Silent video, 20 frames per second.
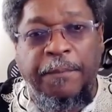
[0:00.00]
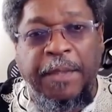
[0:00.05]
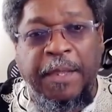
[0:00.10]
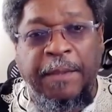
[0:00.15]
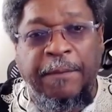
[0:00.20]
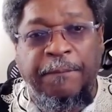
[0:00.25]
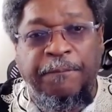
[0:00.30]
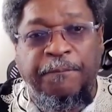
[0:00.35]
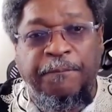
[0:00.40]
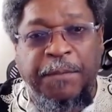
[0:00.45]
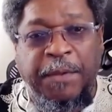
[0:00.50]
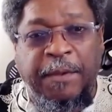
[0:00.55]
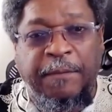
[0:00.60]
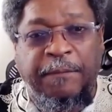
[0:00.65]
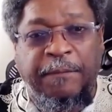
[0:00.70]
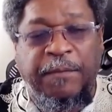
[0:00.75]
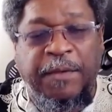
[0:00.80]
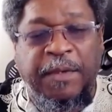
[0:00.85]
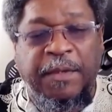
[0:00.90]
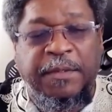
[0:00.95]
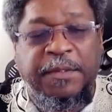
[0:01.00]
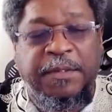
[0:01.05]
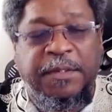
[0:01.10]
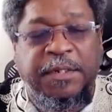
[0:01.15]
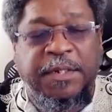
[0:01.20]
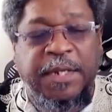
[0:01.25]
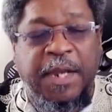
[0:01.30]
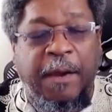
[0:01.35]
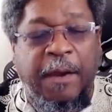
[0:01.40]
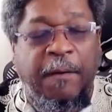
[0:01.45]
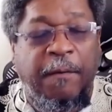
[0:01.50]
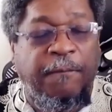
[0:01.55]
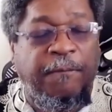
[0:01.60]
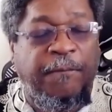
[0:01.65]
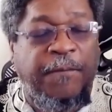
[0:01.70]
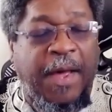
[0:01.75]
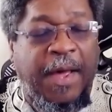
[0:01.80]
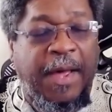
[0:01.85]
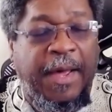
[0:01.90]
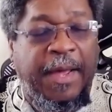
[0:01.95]
it
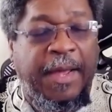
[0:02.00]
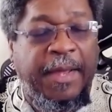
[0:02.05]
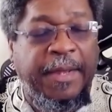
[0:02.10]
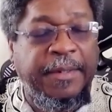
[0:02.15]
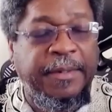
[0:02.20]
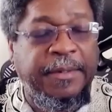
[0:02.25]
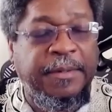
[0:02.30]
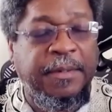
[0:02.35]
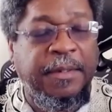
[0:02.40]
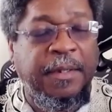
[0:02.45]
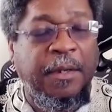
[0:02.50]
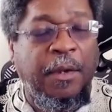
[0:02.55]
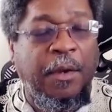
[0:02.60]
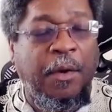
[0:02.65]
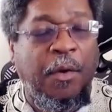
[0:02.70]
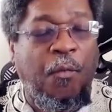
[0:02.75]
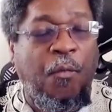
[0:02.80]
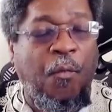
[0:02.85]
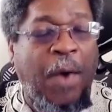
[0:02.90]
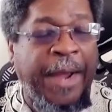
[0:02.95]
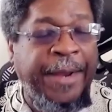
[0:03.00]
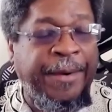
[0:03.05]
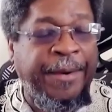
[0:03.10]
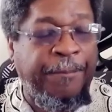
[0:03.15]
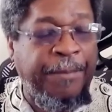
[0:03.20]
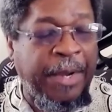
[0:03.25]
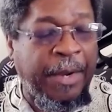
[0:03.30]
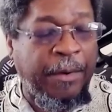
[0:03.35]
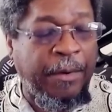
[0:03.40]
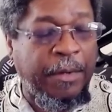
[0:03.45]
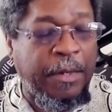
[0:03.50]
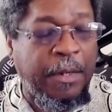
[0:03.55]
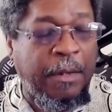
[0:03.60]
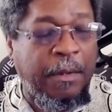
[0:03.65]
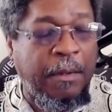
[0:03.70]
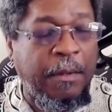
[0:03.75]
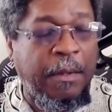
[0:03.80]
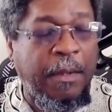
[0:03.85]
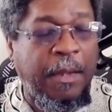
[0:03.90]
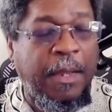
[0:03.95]
terrified white America,
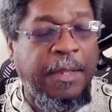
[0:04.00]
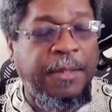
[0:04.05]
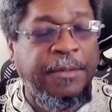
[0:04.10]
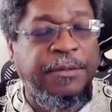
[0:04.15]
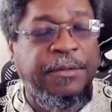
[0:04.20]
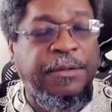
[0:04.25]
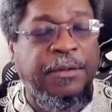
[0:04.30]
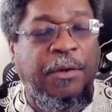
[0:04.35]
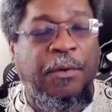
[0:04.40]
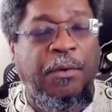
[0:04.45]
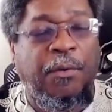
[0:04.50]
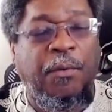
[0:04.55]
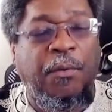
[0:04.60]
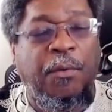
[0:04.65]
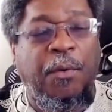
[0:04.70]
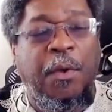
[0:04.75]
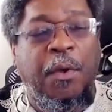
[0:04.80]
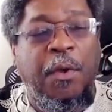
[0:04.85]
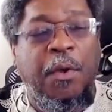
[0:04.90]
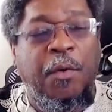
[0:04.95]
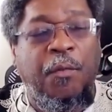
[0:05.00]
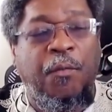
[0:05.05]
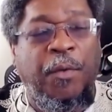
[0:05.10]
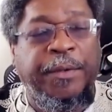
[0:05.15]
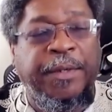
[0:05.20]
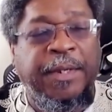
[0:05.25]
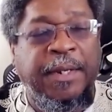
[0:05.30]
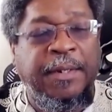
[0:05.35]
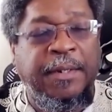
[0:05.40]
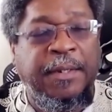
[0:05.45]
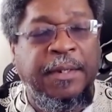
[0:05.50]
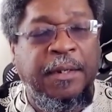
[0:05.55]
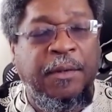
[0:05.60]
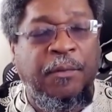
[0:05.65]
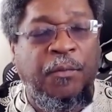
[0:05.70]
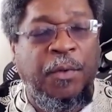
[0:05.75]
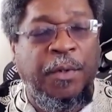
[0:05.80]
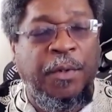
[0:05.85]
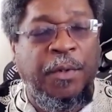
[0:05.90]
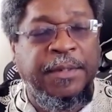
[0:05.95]
and so what they
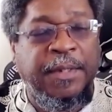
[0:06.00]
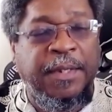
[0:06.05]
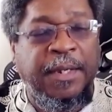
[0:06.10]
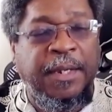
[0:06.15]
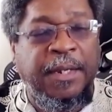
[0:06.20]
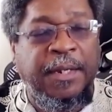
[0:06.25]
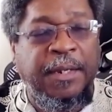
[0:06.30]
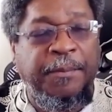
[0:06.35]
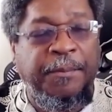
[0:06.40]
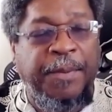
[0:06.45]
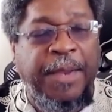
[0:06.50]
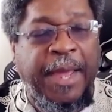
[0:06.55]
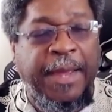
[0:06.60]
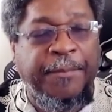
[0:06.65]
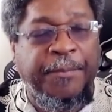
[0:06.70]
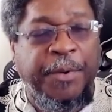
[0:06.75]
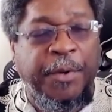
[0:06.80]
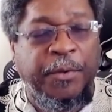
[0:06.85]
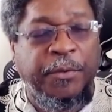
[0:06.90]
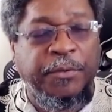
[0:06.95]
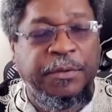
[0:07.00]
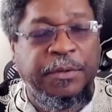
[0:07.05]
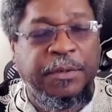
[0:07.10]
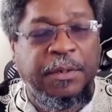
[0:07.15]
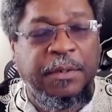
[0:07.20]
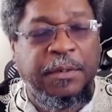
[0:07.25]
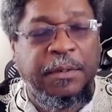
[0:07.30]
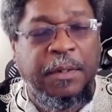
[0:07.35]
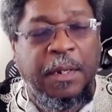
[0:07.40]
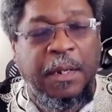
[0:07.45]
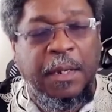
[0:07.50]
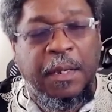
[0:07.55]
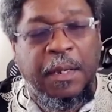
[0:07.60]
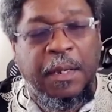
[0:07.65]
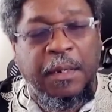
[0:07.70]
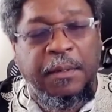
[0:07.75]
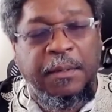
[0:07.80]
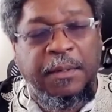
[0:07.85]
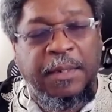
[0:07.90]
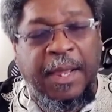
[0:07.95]
did was that any black person
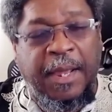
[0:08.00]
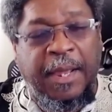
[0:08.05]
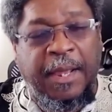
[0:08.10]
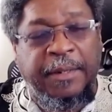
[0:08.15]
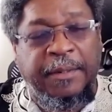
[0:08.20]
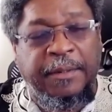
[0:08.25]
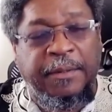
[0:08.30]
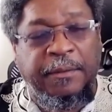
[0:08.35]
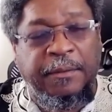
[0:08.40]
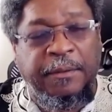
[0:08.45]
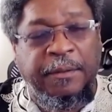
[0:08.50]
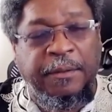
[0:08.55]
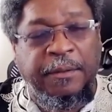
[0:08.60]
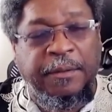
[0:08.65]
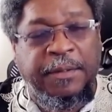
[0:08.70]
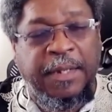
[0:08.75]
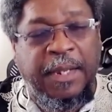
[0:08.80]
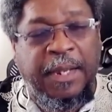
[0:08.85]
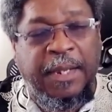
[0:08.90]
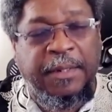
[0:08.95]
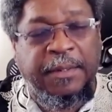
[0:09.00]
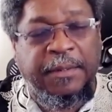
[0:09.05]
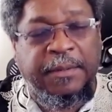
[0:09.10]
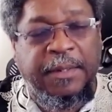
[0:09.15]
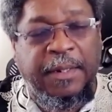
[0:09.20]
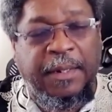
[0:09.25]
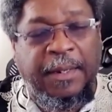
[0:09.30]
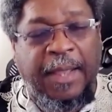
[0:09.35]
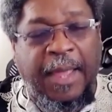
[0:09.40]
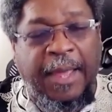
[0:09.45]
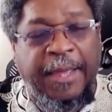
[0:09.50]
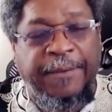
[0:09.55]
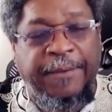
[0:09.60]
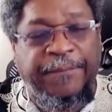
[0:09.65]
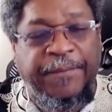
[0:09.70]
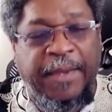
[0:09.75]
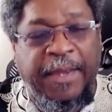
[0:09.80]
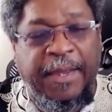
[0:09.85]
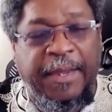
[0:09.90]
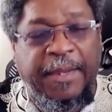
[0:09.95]
that looked at
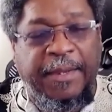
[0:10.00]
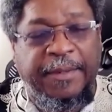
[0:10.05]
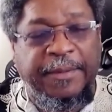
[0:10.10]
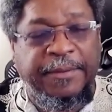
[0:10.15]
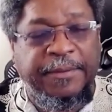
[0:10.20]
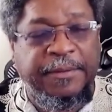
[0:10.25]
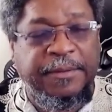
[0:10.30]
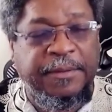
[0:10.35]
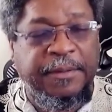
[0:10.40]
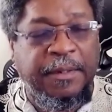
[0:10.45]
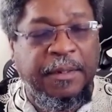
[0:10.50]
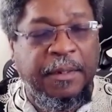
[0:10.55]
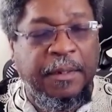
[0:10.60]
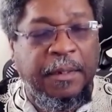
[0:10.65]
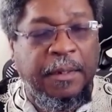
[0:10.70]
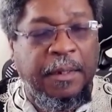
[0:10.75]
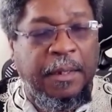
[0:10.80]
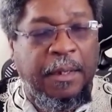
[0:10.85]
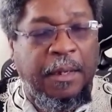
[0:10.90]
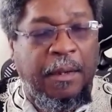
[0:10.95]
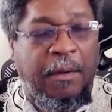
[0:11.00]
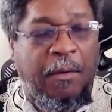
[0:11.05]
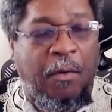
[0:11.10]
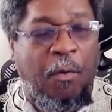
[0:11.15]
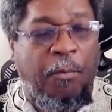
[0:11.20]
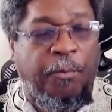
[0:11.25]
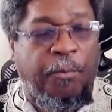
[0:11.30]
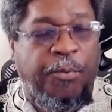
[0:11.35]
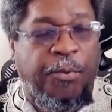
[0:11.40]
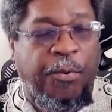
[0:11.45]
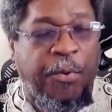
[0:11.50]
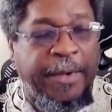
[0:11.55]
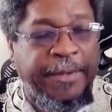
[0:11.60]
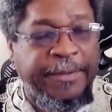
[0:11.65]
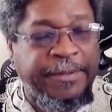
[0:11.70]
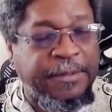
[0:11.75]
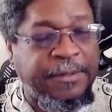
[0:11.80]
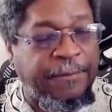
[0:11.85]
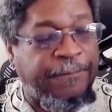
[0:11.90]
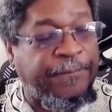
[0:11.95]
life as
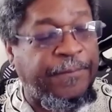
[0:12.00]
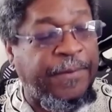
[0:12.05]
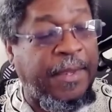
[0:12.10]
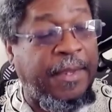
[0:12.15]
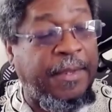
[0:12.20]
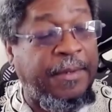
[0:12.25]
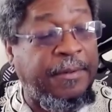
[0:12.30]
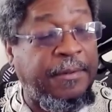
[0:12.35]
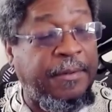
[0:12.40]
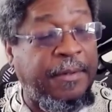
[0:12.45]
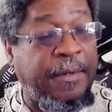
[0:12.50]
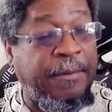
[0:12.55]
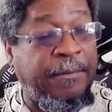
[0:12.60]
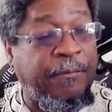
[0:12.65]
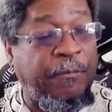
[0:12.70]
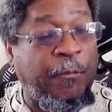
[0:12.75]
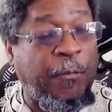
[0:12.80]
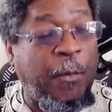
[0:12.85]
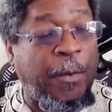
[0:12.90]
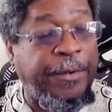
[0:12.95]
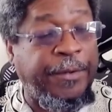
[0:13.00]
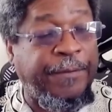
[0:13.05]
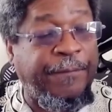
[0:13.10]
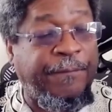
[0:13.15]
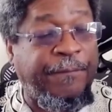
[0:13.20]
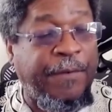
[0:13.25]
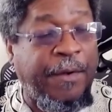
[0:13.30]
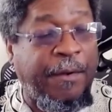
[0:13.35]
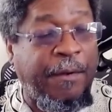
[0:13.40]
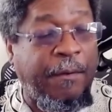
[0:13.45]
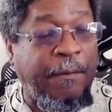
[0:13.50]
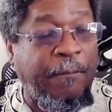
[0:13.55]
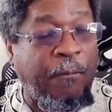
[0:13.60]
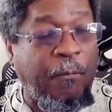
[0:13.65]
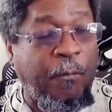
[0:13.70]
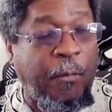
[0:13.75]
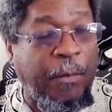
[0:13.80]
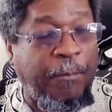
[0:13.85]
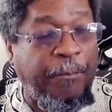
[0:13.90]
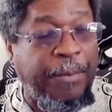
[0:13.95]
oppressive and wanted to
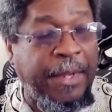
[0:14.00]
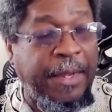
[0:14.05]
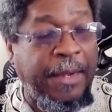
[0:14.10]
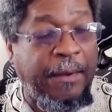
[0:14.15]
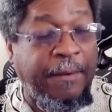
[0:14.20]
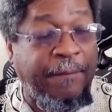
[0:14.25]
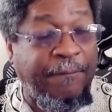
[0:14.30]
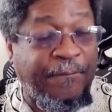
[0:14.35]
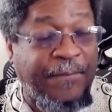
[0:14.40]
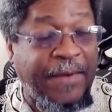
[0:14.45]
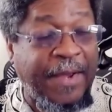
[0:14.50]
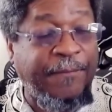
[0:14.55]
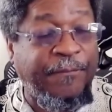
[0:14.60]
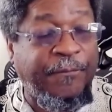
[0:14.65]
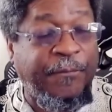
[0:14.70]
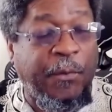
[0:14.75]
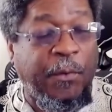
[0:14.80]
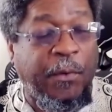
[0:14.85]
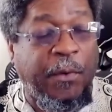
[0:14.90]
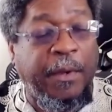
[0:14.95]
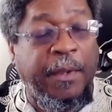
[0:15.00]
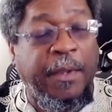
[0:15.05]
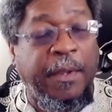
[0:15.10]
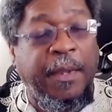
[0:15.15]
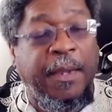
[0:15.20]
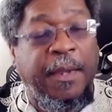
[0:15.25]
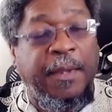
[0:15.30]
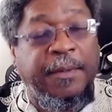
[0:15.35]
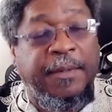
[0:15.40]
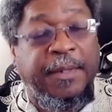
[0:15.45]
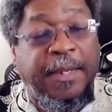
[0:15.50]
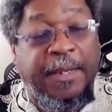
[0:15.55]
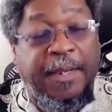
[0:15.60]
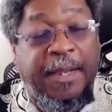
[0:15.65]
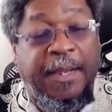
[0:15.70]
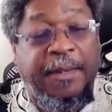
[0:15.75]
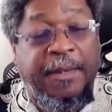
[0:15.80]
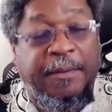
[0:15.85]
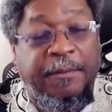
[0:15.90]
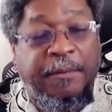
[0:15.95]
rebel and fight for it, they
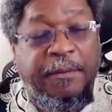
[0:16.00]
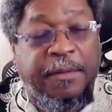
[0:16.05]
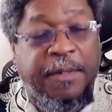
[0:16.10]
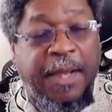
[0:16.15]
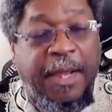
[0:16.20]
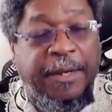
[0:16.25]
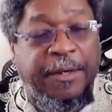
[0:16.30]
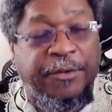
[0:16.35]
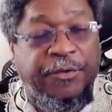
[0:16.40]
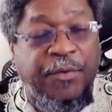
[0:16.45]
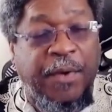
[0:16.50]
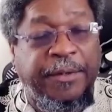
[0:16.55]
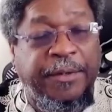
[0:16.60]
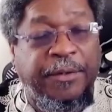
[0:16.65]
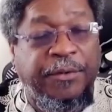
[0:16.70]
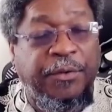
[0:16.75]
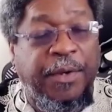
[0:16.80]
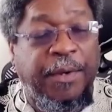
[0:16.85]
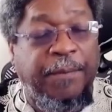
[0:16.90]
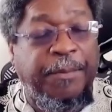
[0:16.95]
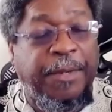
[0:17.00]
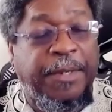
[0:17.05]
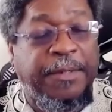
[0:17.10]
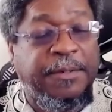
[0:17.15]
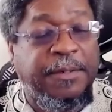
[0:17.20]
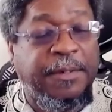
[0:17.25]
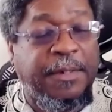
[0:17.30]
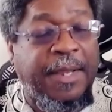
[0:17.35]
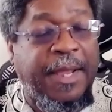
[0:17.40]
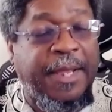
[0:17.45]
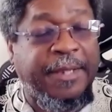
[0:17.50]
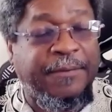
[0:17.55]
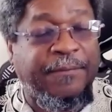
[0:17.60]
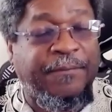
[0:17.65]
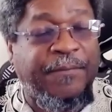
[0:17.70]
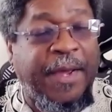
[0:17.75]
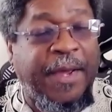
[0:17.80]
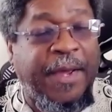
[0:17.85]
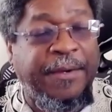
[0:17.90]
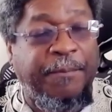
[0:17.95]
had kind of to do their best to
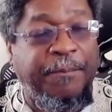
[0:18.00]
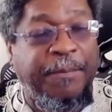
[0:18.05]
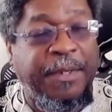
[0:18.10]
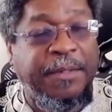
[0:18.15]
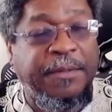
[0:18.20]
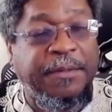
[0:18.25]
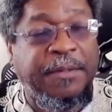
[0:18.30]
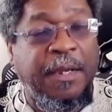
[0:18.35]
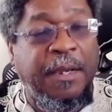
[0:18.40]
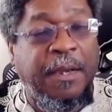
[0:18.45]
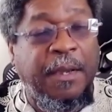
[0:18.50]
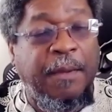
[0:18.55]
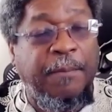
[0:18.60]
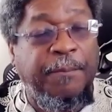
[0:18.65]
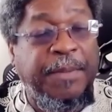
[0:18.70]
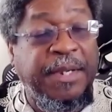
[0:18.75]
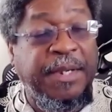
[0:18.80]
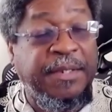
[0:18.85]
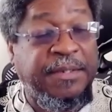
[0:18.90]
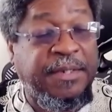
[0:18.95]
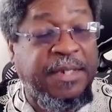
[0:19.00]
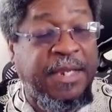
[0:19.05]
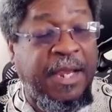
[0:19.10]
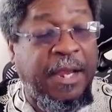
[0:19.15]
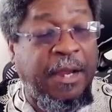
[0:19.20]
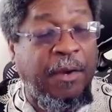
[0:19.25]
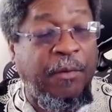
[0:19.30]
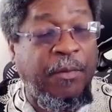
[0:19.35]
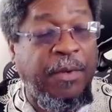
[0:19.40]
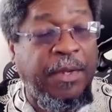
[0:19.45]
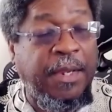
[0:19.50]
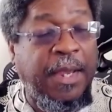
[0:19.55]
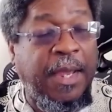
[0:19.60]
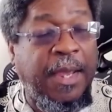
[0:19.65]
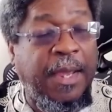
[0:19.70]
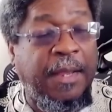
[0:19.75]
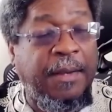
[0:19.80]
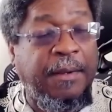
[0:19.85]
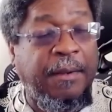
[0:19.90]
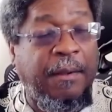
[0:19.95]
classify them as being scary
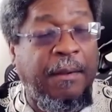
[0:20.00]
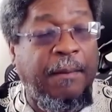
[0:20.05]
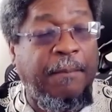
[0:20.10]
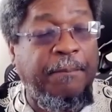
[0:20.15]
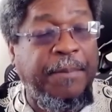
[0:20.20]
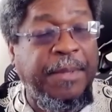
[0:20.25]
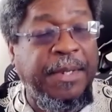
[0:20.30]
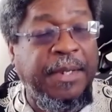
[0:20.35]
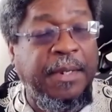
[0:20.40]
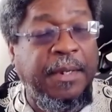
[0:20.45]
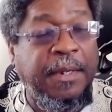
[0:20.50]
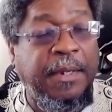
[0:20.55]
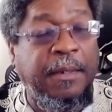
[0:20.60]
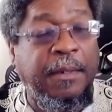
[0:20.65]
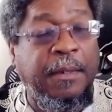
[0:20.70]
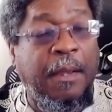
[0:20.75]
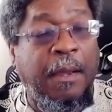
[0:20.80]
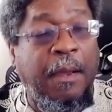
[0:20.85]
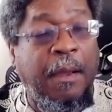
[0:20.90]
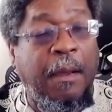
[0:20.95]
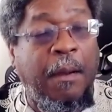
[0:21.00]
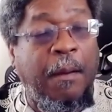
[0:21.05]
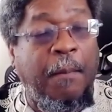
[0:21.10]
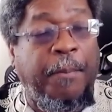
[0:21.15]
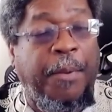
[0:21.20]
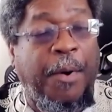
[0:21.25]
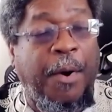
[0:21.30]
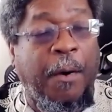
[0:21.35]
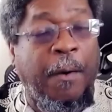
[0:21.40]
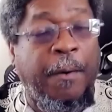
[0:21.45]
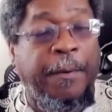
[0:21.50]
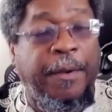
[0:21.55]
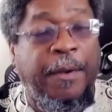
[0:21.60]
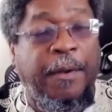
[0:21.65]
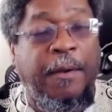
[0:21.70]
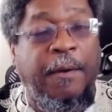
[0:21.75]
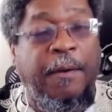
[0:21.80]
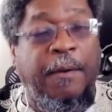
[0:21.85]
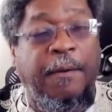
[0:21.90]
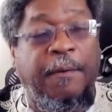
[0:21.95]
and being part
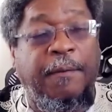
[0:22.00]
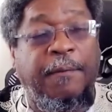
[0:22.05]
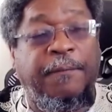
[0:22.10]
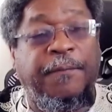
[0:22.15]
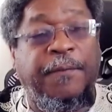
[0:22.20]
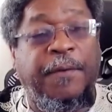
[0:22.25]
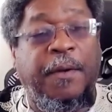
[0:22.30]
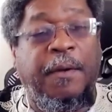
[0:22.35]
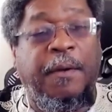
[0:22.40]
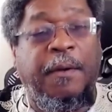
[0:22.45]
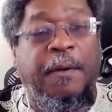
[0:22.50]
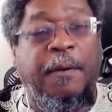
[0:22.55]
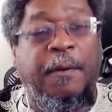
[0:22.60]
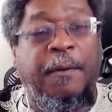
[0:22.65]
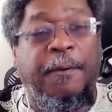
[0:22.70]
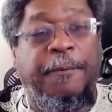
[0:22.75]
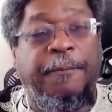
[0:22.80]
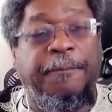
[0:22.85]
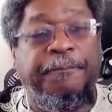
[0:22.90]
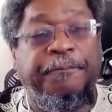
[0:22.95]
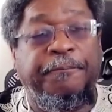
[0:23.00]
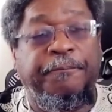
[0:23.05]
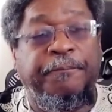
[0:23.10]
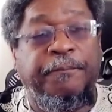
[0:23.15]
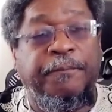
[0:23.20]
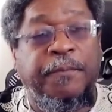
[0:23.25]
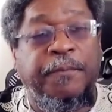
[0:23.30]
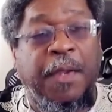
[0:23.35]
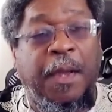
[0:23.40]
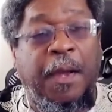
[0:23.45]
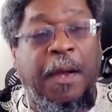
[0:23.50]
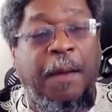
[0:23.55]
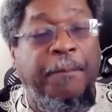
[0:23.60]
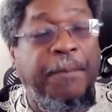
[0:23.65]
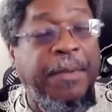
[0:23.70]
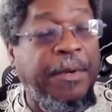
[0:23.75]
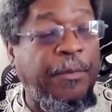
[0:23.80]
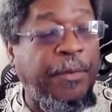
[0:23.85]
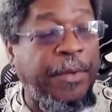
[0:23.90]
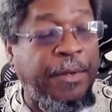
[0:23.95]
of a
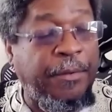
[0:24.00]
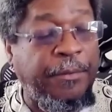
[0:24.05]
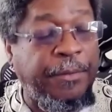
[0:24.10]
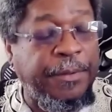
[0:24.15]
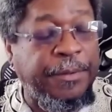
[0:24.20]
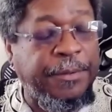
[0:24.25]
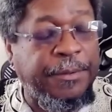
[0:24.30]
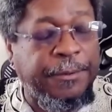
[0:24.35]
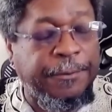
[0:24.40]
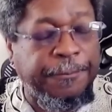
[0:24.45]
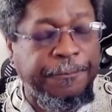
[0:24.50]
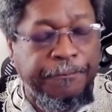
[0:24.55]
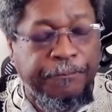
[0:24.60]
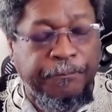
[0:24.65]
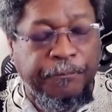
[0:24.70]
mental illness.